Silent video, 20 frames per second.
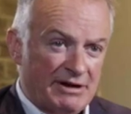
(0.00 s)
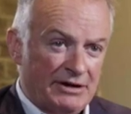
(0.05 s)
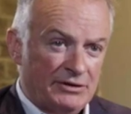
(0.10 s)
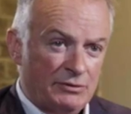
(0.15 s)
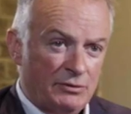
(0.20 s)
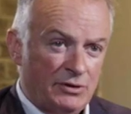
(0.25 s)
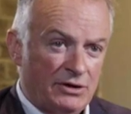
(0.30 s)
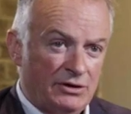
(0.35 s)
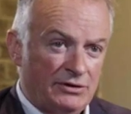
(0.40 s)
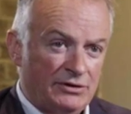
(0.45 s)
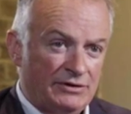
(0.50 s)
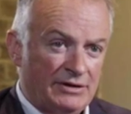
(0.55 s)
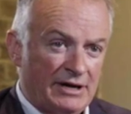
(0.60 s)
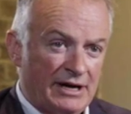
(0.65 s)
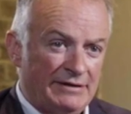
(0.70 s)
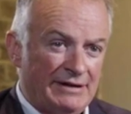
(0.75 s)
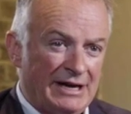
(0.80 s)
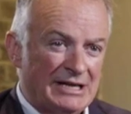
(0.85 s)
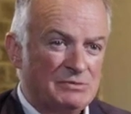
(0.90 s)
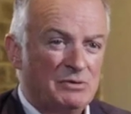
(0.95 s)
around the world, and
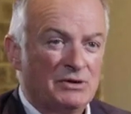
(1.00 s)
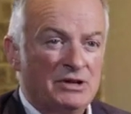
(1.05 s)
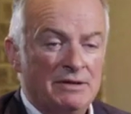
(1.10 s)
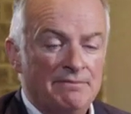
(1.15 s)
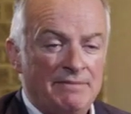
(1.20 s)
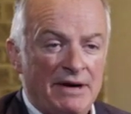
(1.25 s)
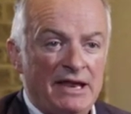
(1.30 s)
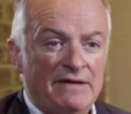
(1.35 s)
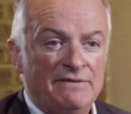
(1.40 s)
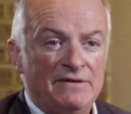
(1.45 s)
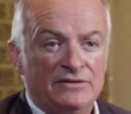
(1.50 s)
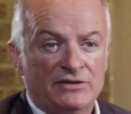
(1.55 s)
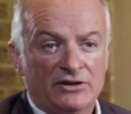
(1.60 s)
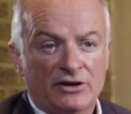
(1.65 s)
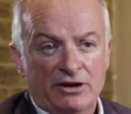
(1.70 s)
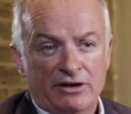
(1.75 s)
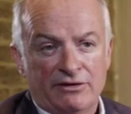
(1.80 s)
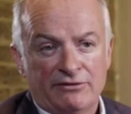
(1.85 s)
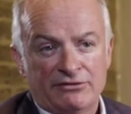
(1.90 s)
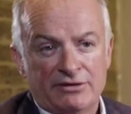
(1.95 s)
that's one of the benefits
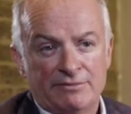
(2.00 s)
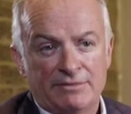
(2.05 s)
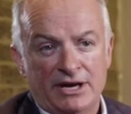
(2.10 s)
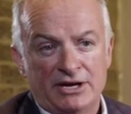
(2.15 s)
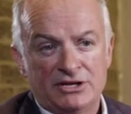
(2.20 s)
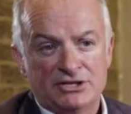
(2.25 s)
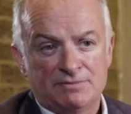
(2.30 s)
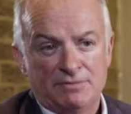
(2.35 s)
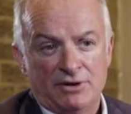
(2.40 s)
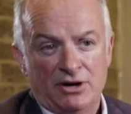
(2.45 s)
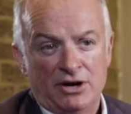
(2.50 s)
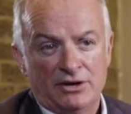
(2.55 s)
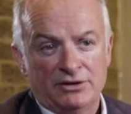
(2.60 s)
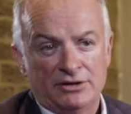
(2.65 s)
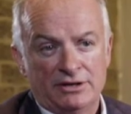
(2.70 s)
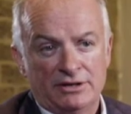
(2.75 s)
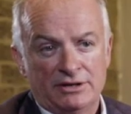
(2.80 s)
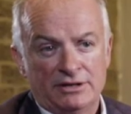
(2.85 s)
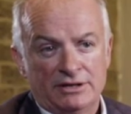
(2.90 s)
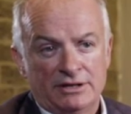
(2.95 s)
of going for a major
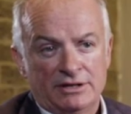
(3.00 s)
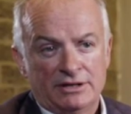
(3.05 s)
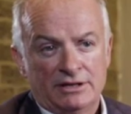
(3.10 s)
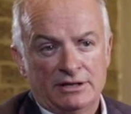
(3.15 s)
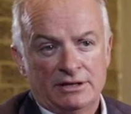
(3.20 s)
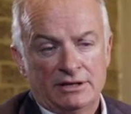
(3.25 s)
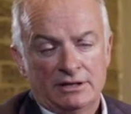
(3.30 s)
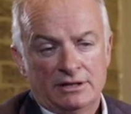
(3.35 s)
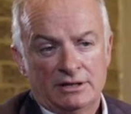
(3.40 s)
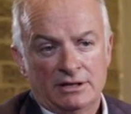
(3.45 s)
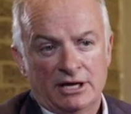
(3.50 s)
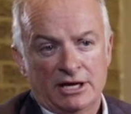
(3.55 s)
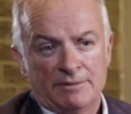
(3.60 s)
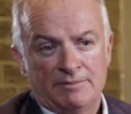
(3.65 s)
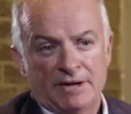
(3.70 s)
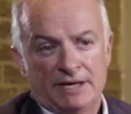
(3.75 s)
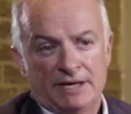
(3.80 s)
partner like